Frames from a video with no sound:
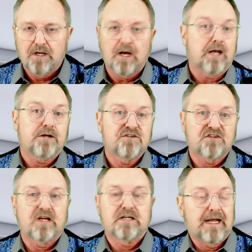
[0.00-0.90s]
I could
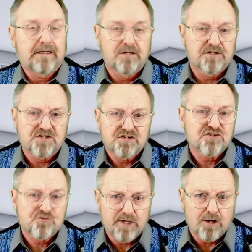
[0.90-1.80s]
cite endless
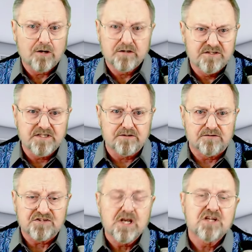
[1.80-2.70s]
sweetheart deals